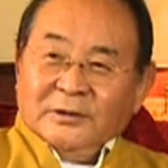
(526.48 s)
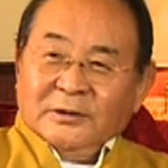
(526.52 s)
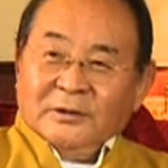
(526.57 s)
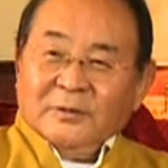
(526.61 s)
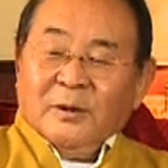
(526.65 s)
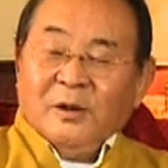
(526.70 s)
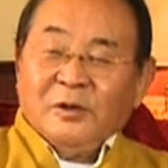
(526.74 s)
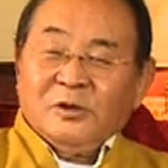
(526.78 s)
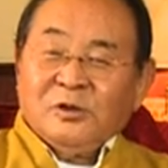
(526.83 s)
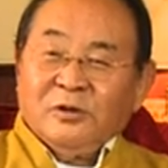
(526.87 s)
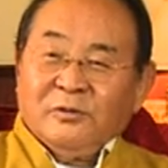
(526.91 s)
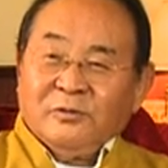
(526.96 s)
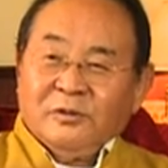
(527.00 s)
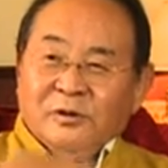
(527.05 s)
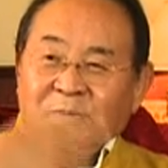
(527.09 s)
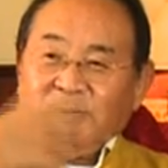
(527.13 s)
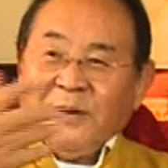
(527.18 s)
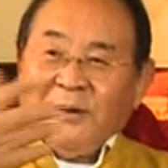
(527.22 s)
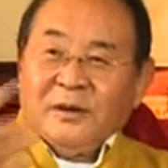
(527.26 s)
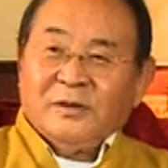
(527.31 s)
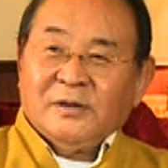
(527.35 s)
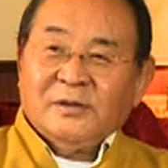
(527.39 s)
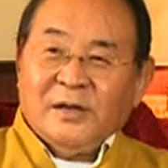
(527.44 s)
once you've
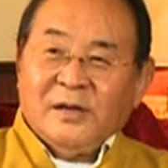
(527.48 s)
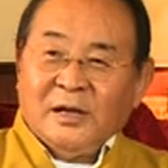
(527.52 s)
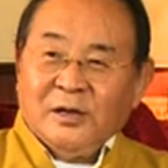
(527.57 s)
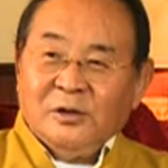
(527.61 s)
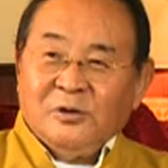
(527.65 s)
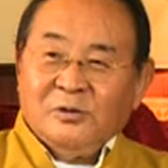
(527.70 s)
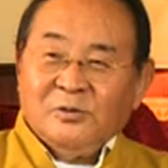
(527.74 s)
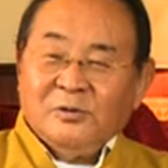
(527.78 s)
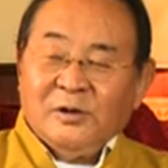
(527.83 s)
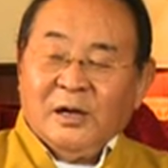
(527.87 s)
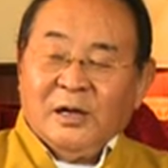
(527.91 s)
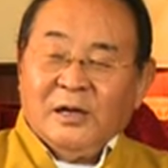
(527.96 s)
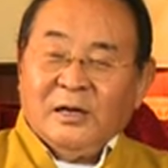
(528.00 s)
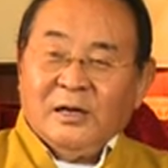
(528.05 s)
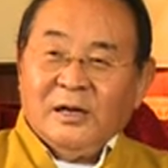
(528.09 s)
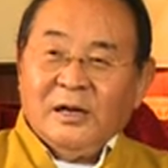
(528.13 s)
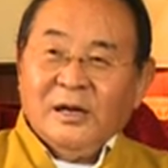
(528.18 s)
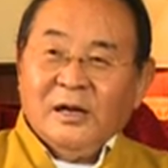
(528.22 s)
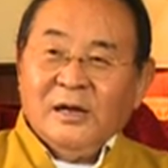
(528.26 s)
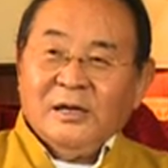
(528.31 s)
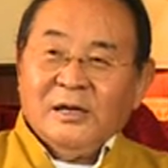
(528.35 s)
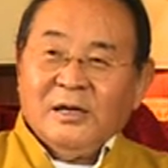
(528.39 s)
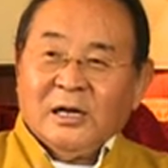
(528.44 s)
repented, then you really
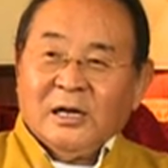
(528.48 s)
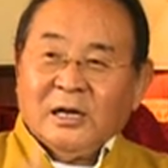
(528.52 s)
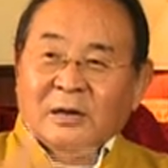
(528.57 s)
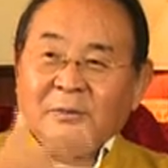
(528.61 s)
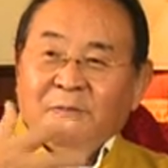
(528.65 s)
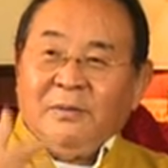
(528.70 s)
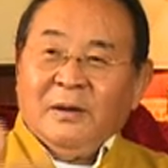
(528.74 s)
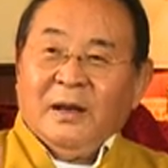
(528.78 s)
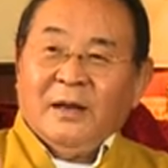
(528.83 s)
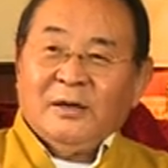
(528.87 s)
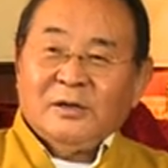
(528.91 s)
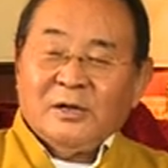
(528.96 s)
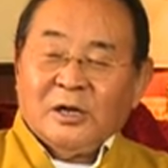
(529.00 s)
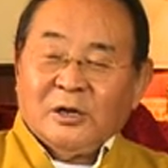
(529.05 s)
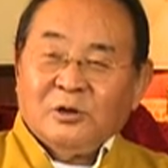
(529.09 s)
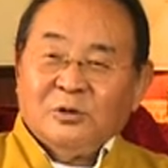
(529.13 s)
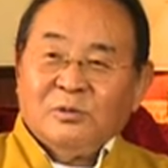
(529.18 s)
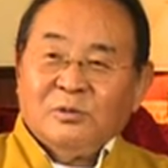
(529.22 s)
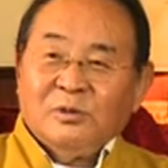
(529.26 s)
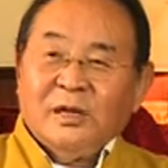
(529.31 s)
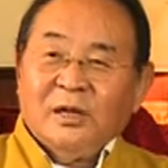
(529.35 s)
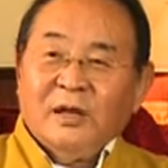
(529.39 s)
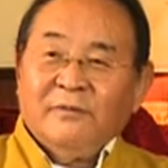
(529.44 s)
take a pledge that
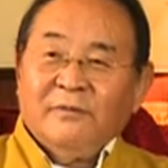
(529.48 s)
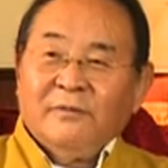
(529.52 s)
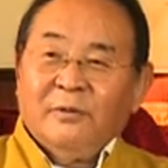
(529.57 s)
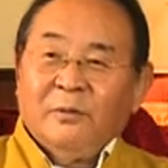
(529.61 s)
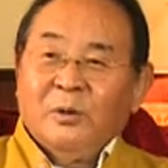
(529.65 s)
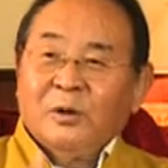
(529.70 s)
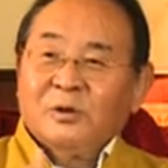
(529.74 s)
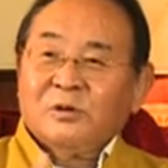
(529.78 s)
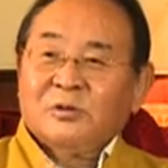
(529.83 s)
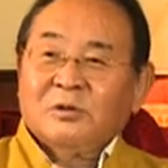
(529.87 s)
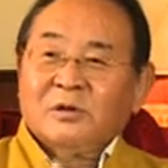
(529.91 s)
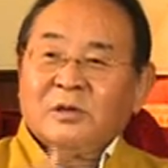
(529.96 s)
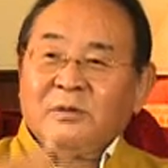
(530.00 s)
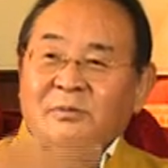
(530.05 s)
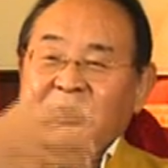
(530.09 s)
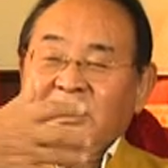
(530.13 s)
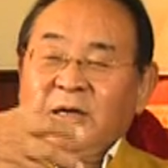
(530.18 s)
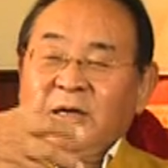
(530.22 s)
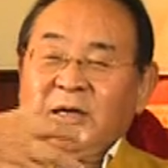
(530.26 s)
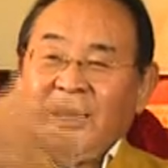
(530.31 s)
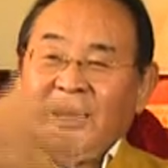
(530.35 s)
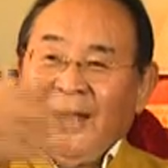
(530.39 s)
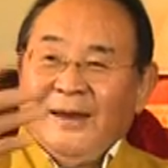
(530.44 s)
you will never want to
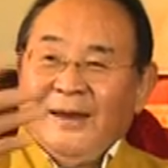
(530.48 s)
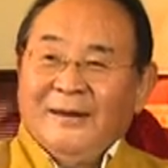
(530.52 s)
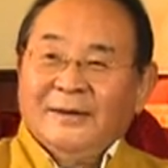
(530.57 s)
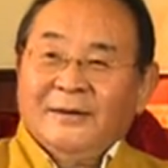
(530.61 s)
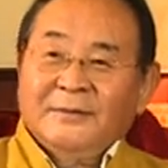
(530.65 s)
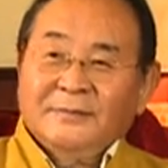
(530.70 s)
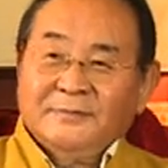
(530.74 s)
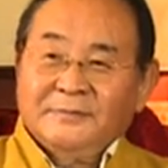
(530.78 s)
commit again.